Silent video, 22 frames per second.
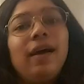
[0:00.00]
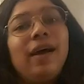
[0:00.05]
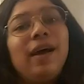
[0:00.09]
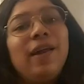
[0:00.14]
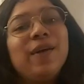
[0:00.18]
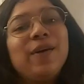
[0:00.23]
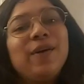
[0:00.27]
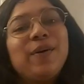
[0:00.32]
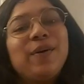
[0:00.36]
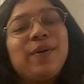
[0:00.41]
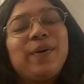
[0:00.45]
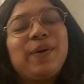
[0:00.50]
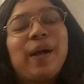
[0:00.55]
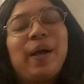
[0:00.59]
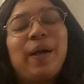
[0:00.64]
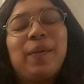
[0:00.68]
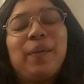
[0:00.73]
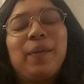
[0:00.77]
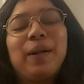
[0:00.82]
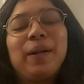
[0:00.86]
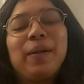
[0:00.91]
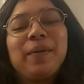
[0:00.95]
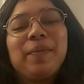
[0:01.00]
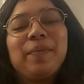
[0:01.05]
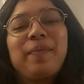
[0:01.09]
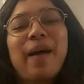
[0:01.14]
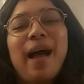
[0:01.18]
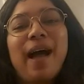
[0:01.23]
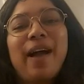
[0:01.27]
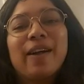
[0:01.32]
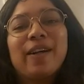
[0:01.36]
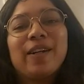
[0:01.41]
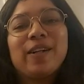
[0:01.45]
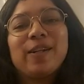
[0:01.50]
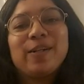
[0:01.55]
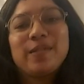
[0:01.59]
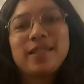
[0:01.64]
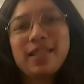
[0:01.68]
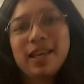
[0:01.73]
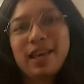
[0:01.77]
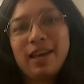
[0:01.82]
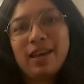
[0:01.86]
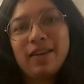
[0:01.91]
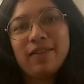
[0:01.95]
Hello and welcome back to
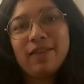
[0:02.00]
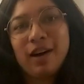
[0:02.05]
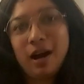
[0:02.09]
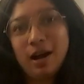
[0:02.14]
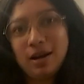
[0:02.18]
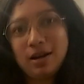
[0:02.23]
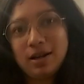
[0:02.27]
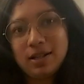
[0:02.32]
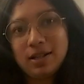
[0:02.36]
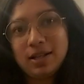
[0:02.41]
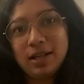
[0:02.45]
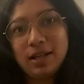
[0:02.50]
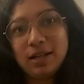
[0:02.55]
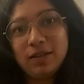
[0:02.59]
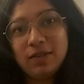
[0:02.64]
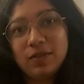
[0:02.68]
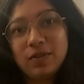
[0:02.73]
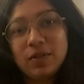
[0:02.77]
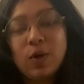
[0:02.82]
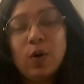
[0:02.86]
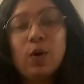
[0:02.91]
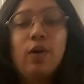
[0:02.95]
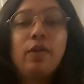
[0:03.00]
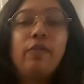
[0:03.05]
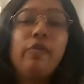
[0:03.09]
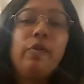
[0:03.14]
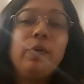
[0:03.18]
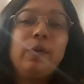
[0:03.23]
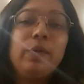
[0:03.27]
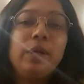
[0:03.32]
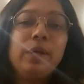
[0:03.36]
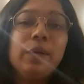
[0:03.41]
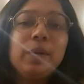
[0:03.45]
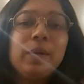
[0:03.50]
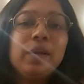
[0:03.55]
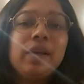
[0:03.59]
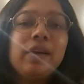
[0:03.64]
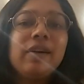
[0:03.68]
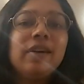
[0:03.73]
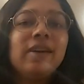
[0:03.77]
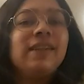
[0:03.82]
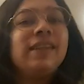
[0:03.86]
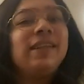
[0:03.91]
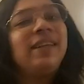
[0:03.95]
Save Ourselves. Or if you're new
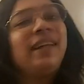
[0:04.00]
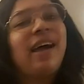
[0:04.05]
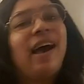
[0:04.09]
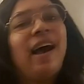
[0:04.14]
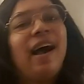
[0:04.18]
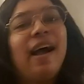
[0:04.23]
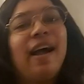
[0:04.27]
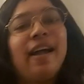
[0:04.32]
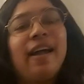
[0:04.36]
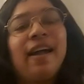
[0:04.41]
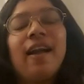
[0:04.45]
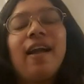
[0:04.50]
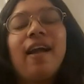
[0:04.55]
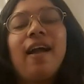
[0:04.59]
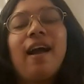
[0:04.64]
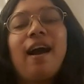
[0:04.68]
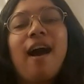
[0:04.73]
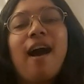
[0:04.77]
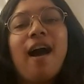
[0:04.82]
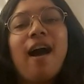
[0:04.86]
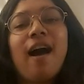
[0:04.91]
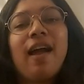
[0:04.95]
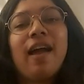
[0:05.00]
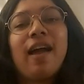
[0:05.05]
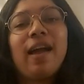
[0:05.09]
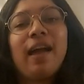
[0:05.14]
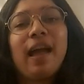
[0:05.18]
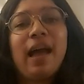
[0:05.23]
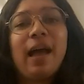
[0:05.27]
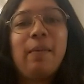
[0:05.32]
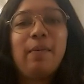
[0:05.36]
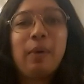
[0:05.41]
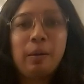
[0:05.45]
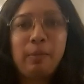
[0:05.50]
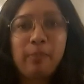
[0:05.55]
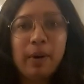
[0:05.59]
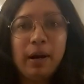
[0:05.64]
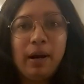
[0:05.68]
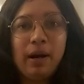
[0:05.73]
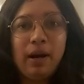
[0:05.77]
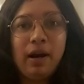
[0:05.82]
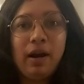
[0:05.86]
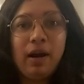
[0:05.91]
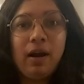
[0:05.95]
here, then hi. I am
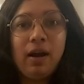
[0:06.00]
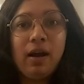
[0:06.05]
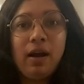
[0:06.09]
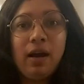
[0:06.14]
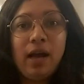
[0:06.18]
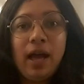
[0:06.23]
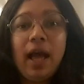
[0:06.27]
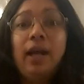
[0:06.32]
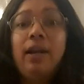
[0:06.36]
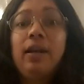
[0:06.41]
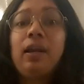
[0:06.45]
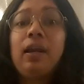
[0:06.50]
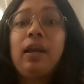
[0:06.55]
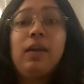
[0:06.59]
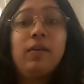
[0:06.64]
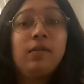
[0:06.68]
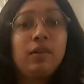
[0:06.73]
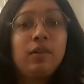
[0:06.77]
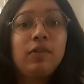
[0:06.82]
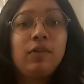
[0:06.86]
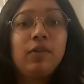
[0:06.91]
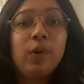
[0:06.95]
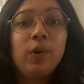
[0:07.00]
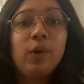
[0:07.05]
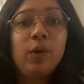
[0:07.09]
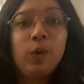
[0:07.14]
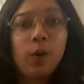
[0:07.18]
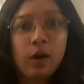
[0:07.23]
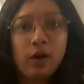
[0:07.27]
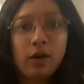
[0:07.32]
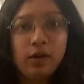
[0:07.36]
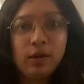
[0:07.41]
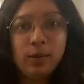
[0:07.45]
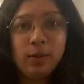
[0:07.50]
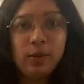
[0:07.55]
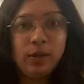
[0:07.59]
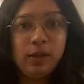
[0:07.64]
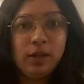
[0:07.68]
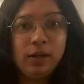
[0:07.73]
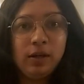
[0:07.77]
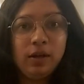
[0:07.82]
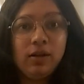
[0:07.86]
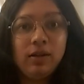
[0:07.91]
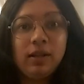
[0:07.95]
Aparna. And even if you're not new
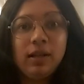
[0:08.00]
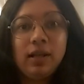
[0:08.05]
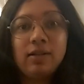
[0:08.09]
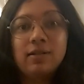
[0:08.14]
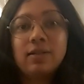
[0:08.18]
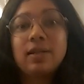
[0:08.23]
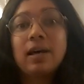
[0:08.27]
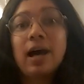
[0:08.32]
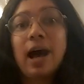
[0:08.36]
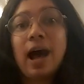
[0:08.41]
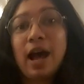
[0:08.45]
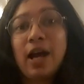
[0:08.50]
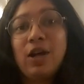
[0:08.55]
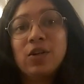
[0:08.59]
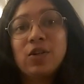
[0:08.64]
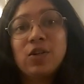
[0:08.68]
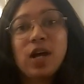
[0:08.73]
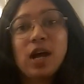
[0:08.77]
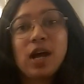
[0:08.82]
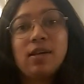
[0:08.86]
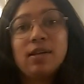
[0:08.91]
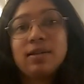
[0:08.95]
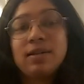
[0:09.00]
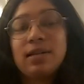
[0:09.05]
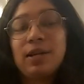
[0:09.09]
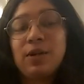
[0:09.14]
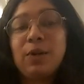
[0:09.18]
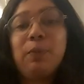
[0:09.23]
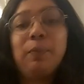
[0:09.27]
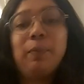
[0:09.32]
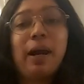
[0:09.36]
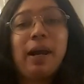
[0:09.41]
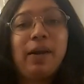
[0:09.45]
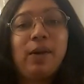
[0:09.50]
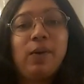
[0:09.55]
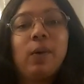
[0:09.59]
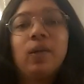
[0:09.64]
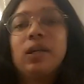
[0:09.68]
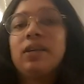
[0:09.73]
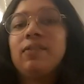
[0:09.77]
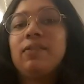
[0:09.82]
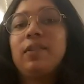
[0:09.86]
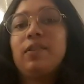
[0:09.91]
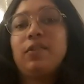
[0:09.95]
here, there is a high chance that you might
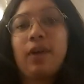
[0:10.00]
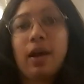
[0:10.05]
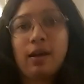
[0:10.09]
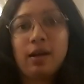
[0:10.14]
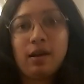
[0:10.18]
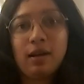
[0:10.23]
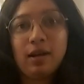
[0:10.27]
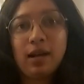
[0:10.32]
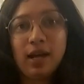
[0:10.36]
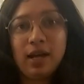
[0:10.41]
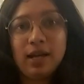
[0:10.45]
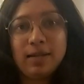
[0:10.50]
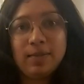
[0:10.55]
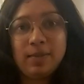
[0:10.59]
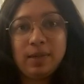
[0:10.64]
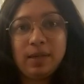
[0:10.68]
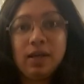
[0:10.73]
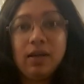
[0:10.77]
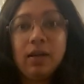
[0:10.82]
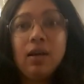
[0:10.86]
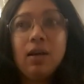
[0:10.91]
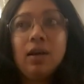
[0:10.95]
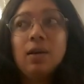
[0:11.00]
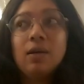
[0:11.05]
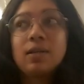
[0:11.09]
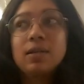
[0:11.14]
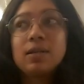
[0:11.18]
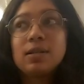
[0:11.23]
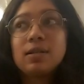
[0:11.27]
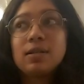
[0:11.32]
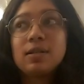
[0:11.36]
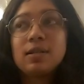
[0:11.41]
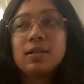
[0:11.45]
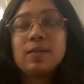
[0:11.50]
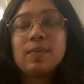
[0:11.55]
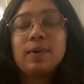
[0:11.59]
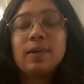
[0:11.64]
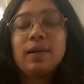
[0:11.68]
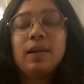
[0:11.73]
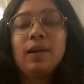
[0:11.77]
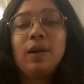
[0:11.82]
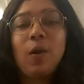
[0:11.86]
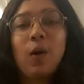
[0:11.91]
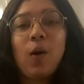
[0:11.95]
not even recognize me since it's
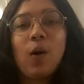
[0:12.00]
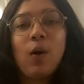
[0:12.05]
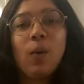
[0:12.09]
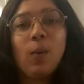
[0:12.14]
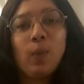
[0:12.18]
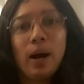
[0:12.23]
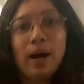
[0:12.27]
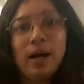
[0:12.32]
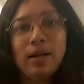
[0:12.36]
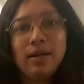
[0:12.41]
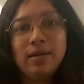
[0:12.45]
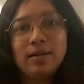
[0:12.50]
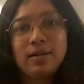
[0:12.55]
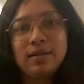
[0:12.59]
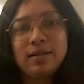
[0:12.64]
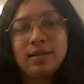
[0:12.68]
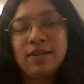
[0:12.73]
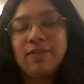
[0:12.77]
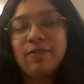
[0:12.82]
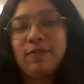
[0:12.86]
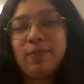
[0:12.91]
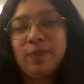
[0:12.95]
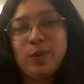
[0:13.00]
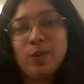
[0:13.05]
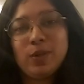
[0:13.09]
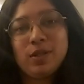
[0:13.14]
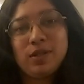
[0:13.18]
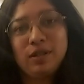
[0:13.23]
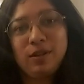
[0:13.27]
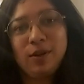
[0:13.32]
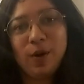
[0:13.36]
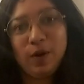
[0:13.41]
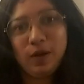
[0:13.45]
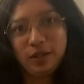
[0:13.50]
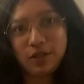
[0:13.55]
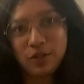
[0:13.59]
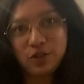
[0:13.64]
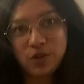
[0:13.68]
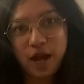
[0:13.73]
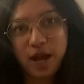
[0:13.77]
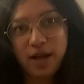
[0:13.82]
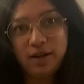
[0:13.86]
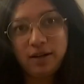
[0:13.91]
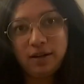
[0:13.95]
been a long while since I've posted on this
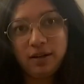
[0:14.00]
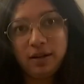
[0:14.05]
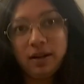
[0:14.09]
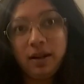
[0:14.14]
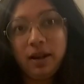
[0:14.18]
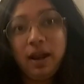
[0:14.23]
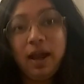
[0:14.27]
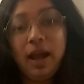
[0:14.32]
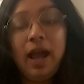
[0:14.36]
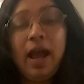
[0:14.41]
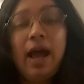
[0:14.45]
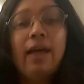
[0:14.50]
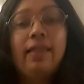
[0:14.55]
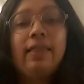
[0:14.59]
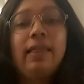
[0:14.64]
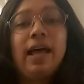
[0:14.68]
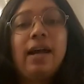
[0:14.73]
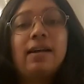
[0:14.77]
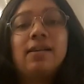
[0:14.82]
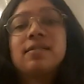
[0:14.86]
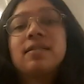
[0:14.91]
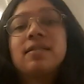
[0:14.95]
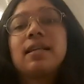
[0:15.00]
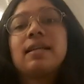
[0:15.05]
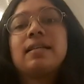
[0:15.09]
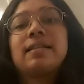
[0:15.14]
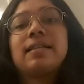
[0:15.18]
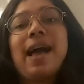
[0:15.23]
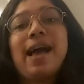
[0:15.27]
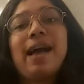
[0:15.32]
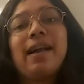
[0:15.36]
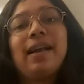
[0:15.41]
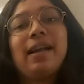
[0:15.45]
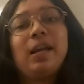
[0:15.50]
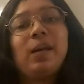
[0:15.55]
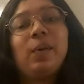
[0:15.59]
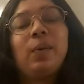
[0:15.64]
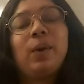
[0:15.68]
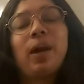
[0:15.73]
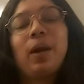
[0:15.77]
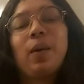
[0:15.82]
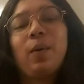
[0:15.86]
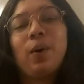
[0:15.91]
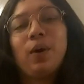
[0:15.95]
channel. And that is exactly
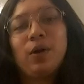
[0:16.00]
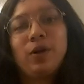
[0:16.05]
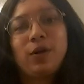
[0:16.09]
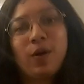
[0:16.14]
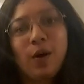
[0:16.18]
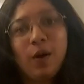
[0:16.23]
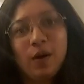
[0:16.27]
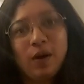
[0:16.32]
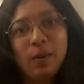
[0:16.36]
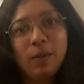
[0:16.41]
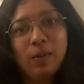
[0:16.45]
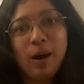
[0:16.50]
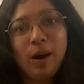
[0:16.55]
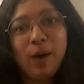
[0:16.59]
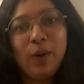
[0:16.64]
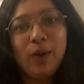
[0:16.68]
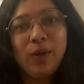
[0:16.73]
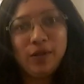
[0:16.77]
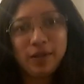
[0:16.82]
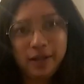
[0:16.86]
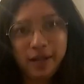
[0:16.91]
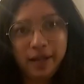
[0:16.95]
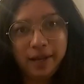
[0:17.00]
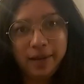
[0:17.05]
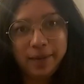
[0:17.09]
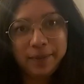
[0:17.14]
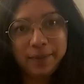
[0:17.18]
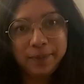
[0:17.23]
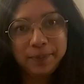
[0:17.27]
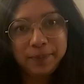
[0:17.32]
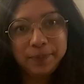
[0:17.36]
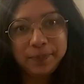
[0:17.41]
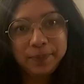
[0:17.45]
what I want to talk about today.